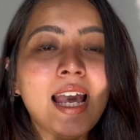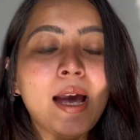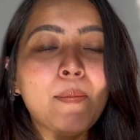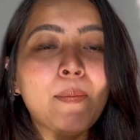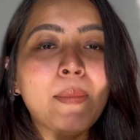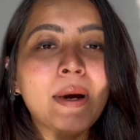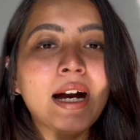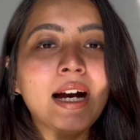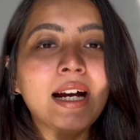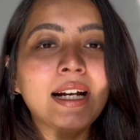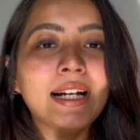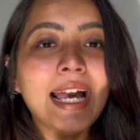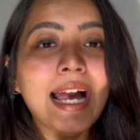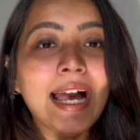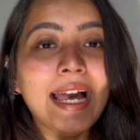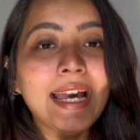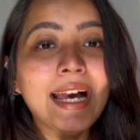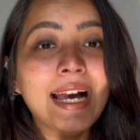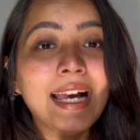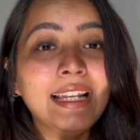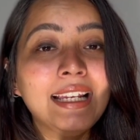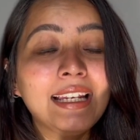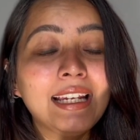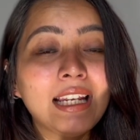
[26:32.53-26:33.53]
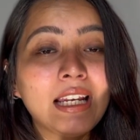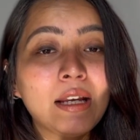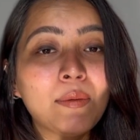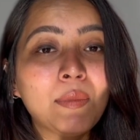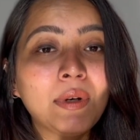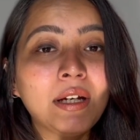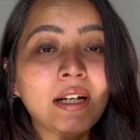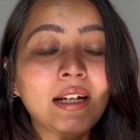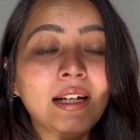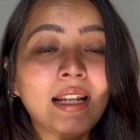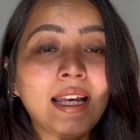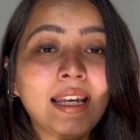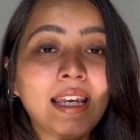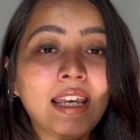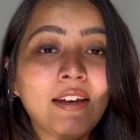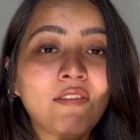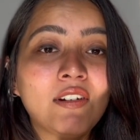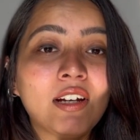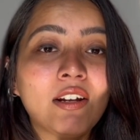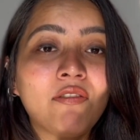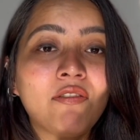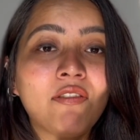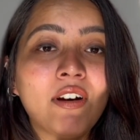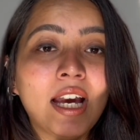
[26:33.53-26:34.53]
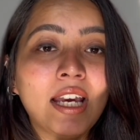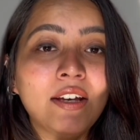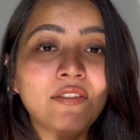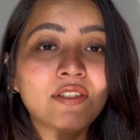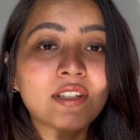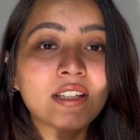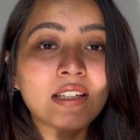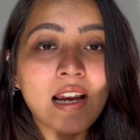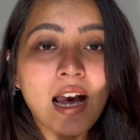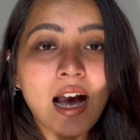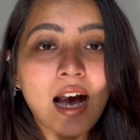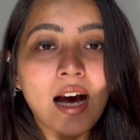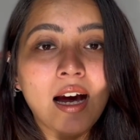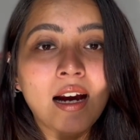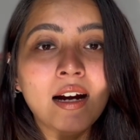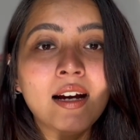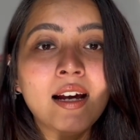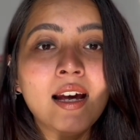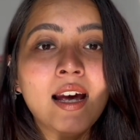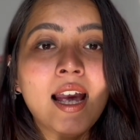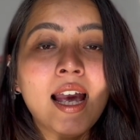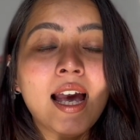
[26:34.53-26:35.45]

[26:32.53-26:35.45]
but I highly recommend it. I gave it a 5-star.